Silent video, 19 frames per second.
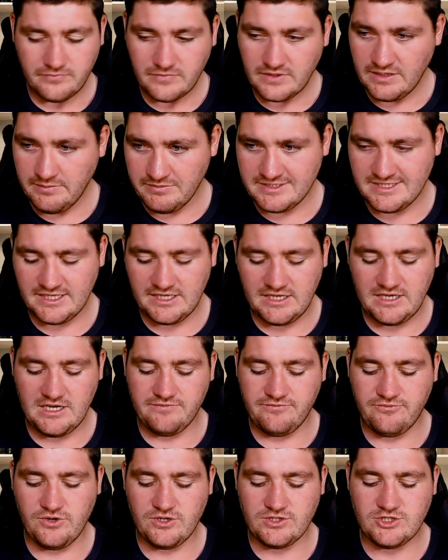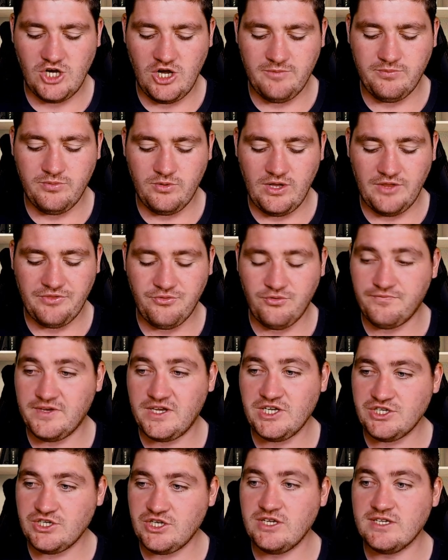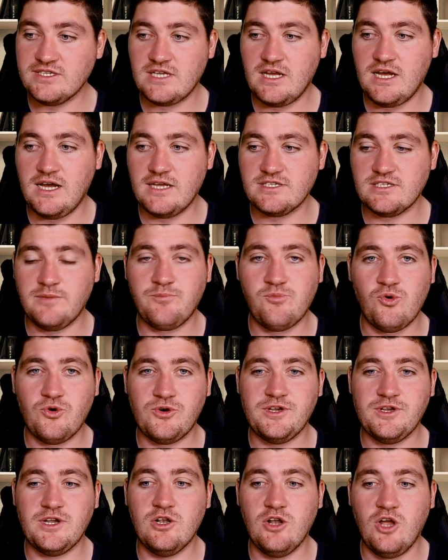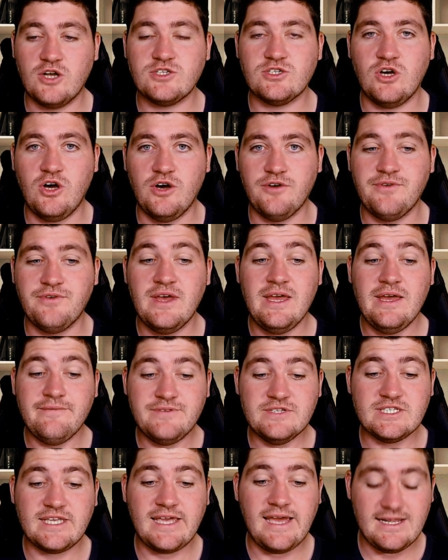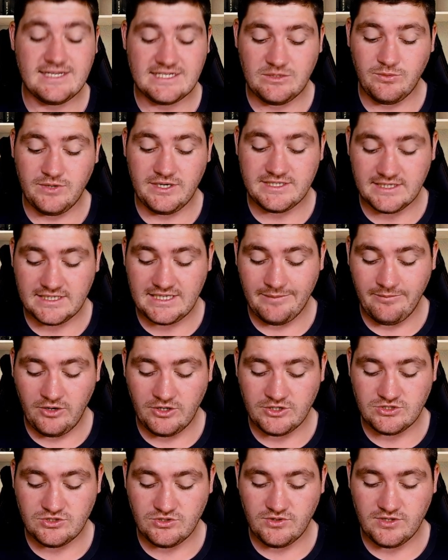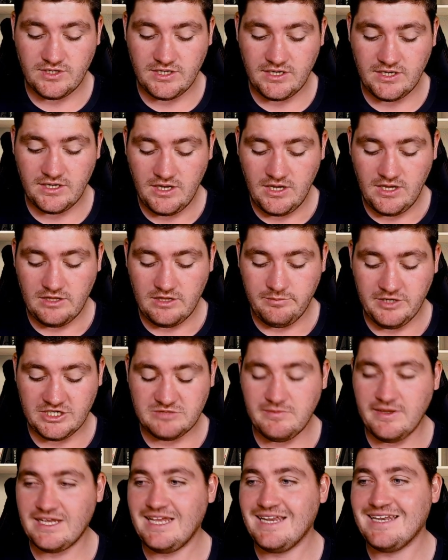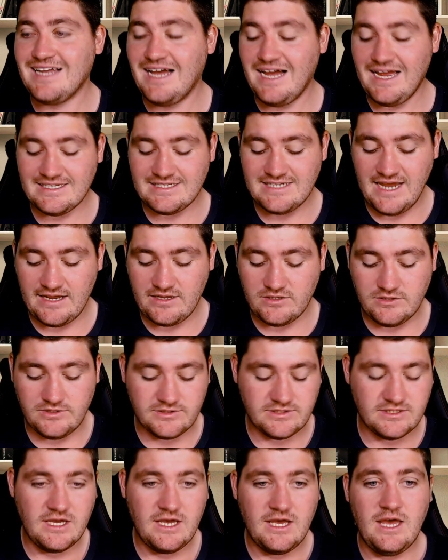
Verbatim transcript: in particular, for example, I thought Fakinda is Azar brought in a lot of physicality when he did come onto the, the pitch, making nine tackles.